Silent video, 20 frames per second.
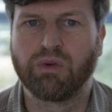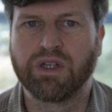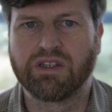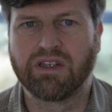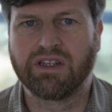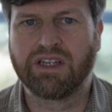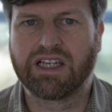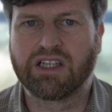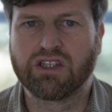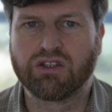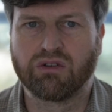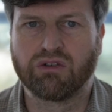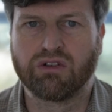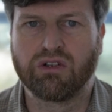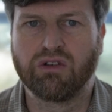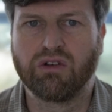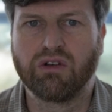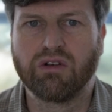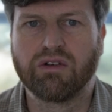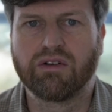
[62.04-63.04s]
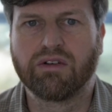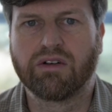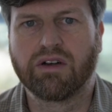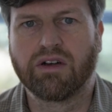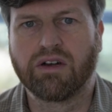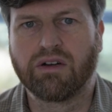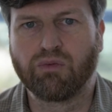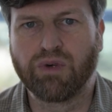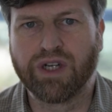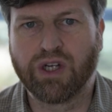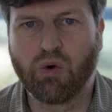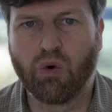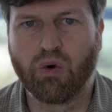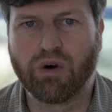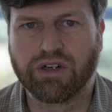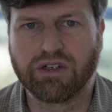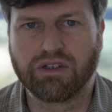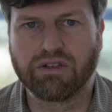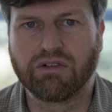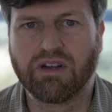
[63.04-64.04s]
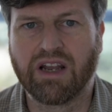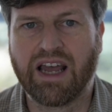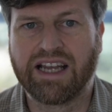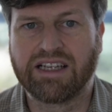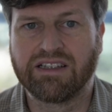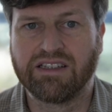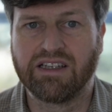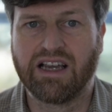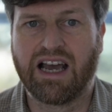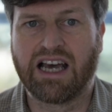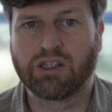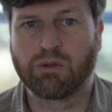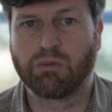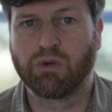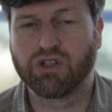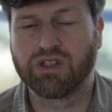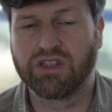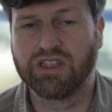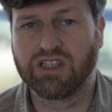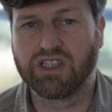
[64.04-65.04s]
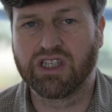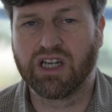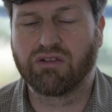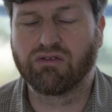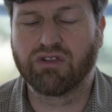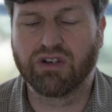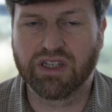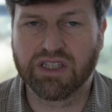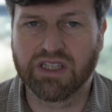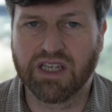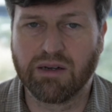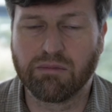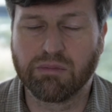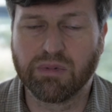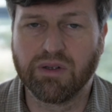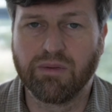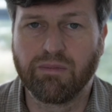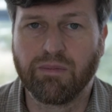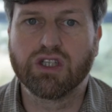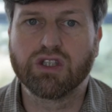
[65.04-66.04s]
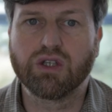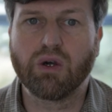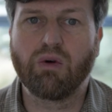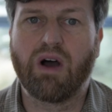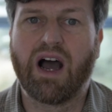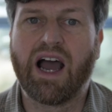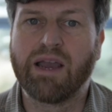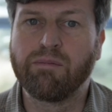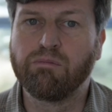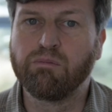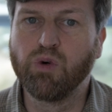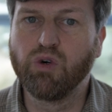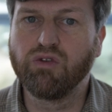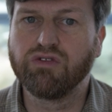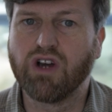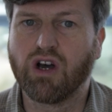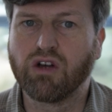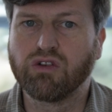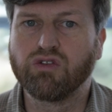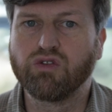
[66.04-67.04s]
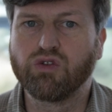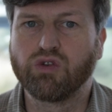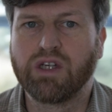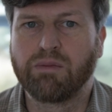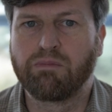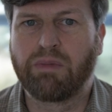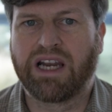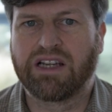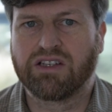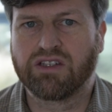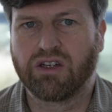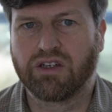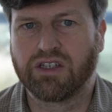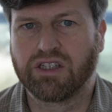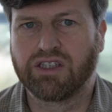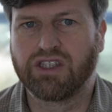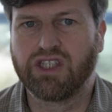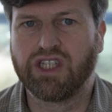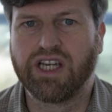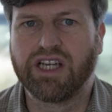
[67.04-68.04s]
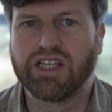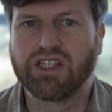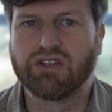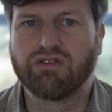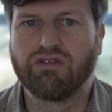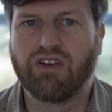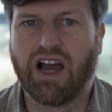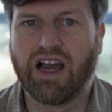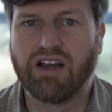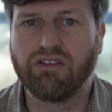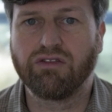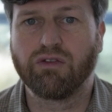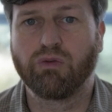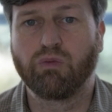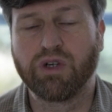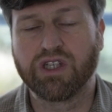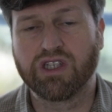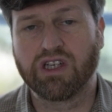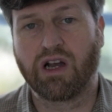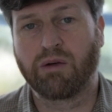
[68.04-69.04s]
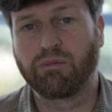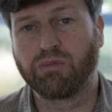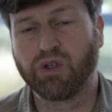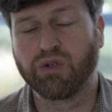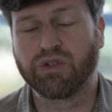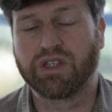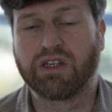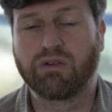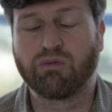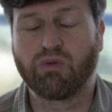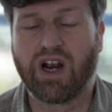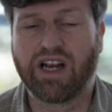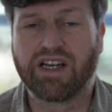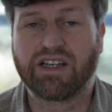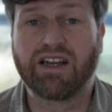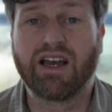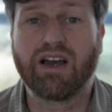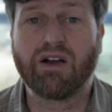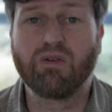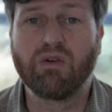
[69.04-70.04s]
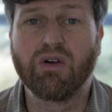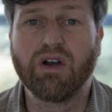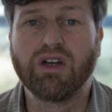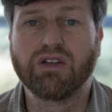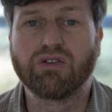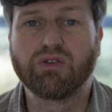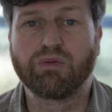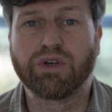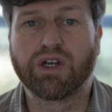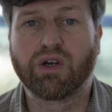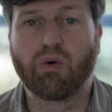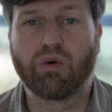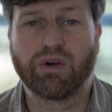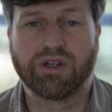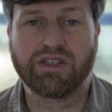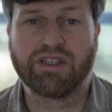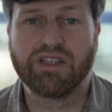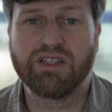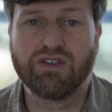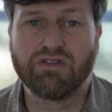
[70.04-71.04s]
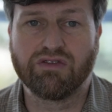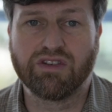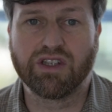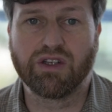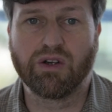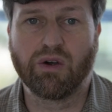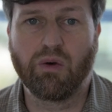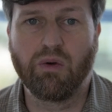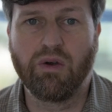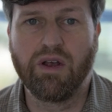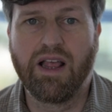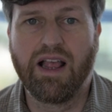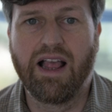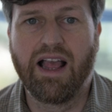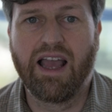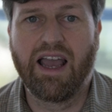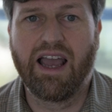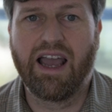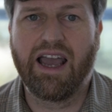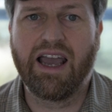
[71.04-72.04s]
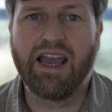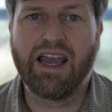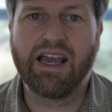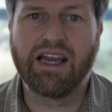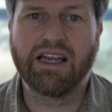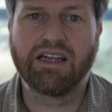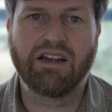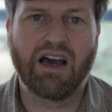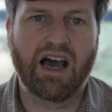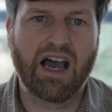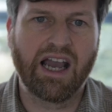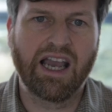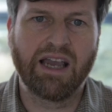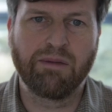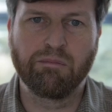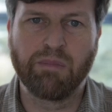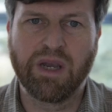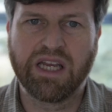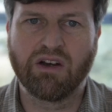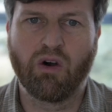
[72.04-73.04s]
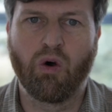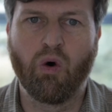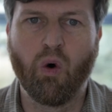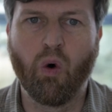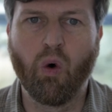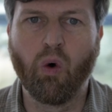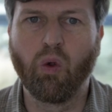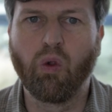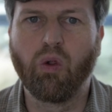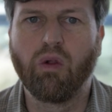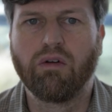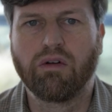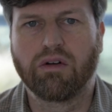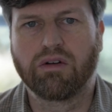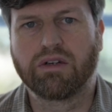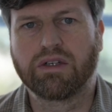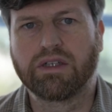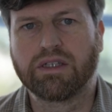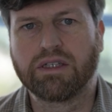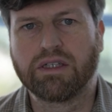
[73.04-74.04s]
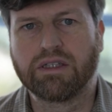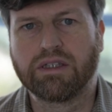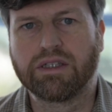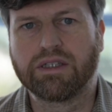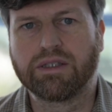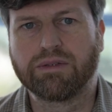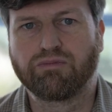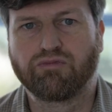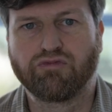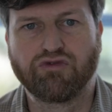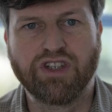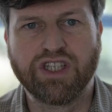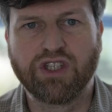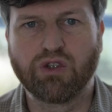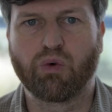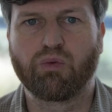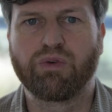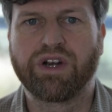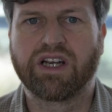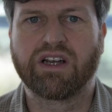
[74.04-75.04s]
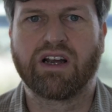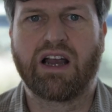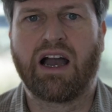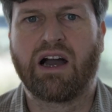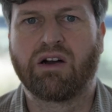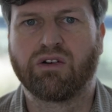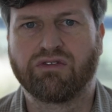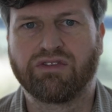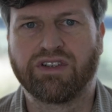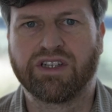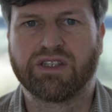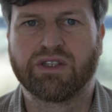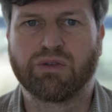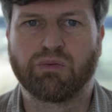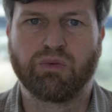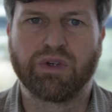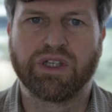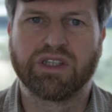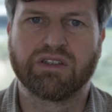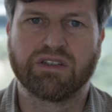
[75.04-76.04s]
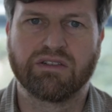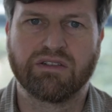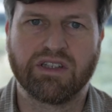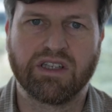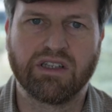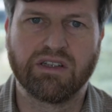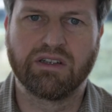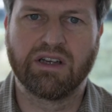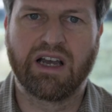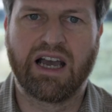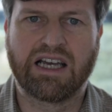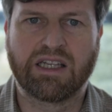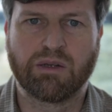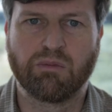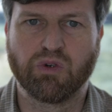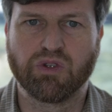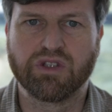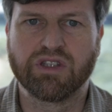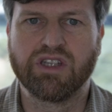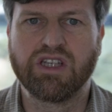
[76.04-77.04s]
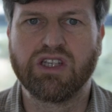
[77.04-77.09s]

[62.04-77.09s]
with an external recorder, like the Atomos Ninja, for example. So I moved on to the Panasonic GH5, which I'm using right now to record this video, and I made a whole video rig out of it with the Atomos